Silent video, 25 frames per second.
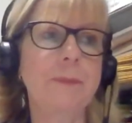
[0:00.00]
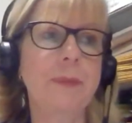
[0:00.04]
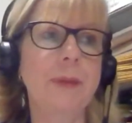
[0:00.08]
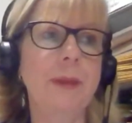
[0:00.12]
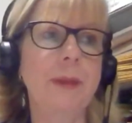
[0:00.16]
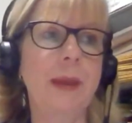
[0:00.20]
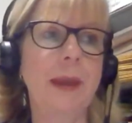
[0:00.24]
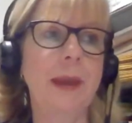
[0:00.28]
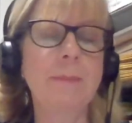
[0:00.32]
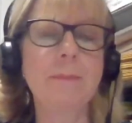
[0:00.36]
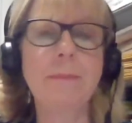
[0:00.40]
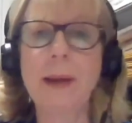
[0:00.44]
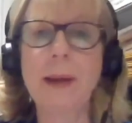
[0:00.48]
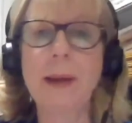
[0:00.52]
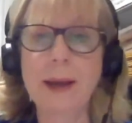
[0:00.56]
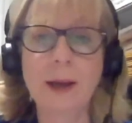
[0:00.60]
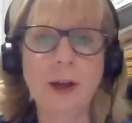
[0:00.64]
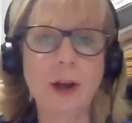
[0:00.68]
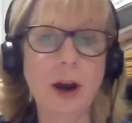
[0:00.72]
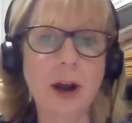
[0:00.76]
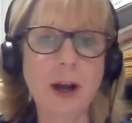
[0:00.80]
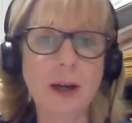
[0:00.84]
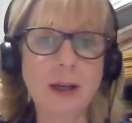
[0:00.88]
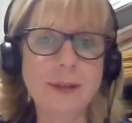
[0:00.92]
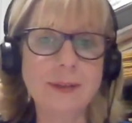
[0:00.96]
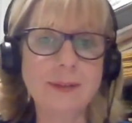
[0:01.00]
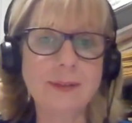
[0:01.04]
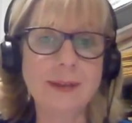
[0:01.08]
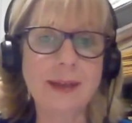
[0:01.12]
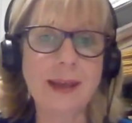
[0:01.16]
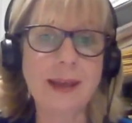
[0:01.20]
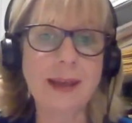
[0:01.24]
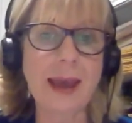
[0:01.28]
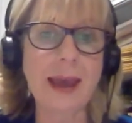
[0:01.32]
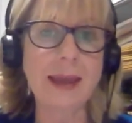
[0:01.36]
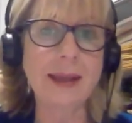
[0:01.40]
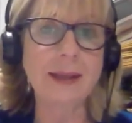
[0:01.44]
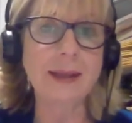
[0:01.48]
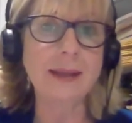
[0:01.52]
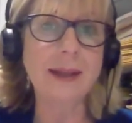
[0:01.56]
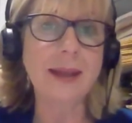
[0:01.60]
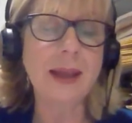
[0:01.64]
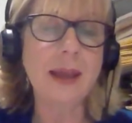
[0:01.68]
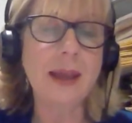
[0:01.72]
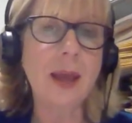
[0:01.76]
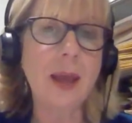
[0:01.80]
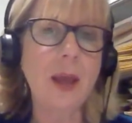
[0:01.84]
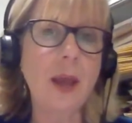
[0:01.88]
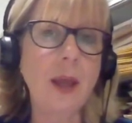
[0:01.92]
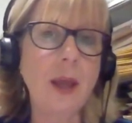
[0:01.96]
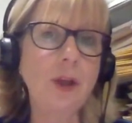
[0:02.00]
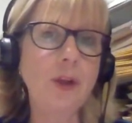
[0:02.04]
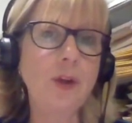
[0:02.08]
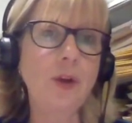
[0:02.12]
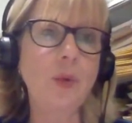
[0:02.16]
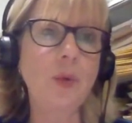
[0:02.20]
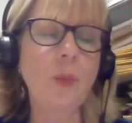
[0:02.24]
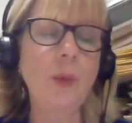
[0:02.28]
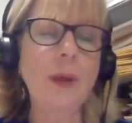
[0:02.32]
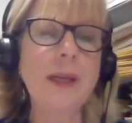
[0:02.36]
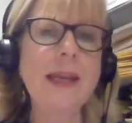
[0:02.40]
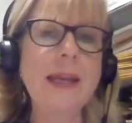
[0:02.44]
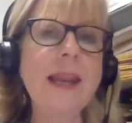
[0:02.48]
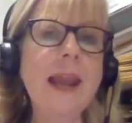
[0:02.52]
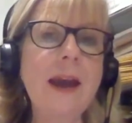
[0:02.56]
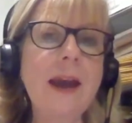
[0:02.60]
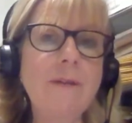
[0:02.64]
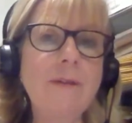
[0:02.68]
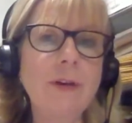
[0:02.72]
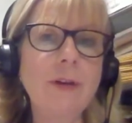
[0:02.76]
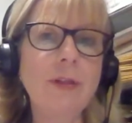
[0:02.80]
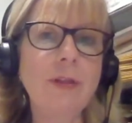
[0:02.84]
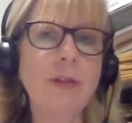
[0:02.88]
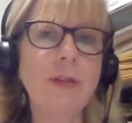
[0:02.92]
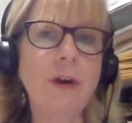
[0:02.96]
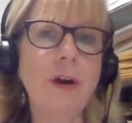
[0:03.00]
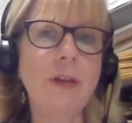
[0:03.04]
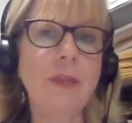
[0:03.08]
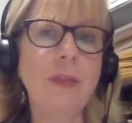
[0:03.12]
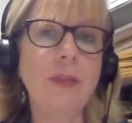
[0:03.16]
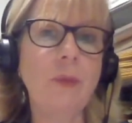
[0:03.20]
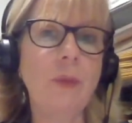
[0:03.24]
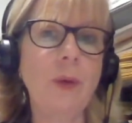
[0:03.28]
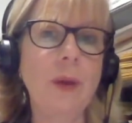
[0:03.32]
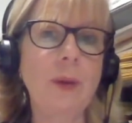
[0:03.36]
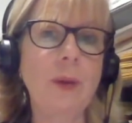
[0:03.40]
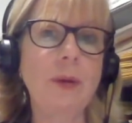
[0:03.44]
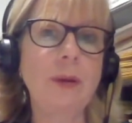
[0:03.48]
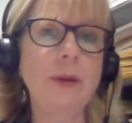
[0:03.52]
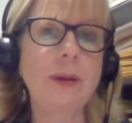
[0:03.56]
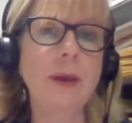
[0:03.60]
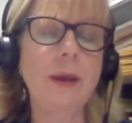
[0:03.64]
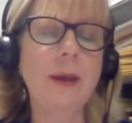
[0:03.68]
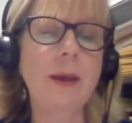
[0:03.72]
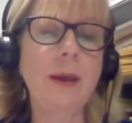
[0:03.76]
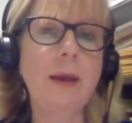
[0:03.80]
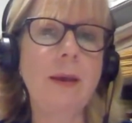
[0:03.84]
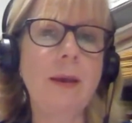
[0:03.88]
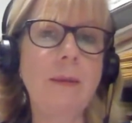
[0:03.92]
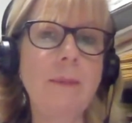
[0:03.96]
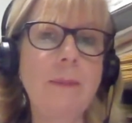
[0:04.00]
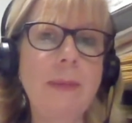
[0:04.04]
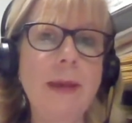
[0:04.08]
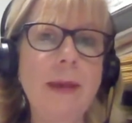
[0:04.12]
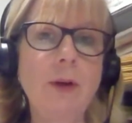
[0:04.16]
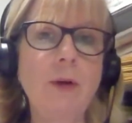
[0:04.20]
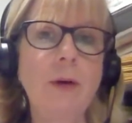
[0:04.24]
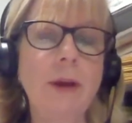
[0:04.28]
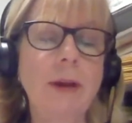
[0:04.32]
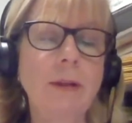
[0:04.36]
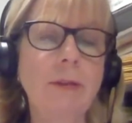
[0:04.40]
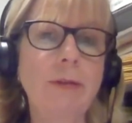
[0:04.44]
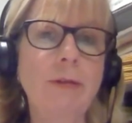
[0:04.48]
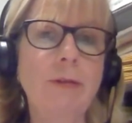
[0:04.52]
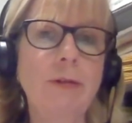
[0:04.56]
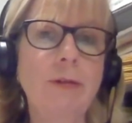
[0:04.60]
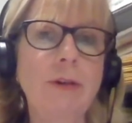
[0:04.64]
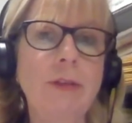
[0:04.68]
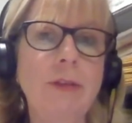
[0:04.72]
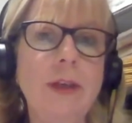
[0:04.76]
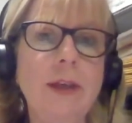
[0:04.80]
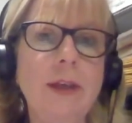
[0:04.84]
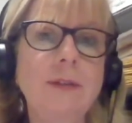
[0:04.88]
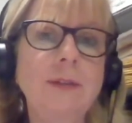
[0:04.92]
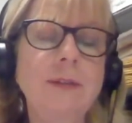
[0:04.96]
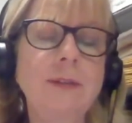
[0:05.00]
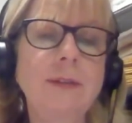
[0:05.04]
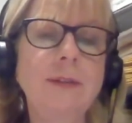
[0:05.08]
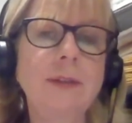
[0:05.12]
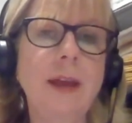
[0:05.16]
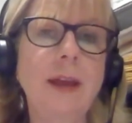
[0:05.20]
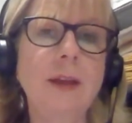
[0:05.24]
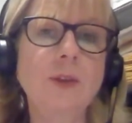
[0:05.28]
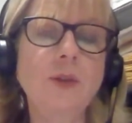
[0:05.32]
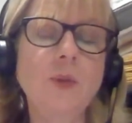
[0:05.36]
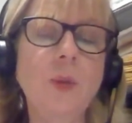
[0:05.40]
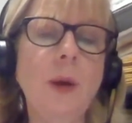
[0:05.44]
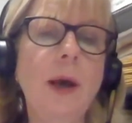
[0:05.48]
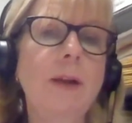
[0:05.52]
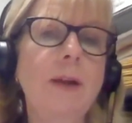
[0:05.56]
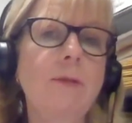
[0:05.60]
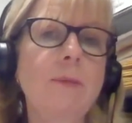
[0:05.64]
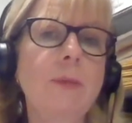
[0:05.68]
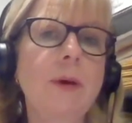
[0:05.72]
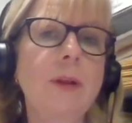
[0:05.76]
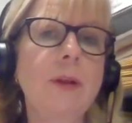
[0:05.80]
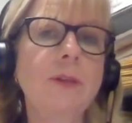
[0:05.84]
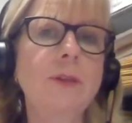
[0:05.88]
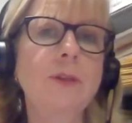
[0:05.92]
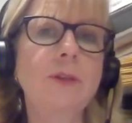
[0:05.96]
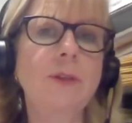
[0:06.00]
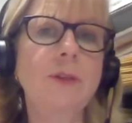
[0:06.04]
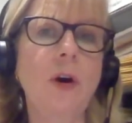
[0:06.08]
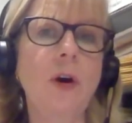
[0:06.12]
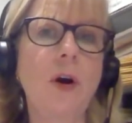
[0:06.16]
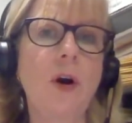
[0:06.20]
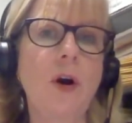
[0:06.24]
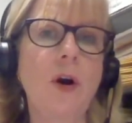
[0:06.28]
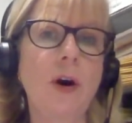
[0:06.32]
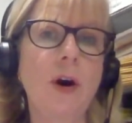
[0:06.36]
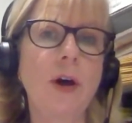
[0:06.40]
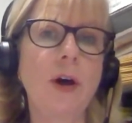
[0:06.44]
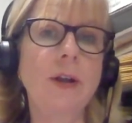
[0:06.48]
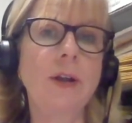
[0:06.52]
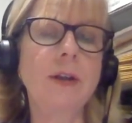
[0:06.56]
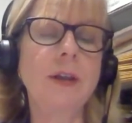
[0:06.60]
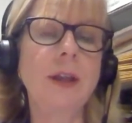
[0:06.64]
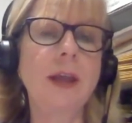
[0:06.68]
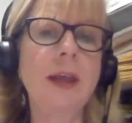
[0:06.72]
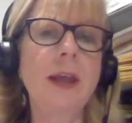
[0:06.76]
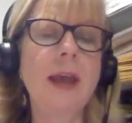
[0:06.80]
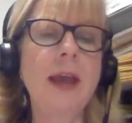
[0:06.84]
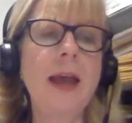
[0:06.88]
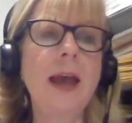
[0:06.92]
in back gardens again. You know, we never thought that we would be going through this 12 months on.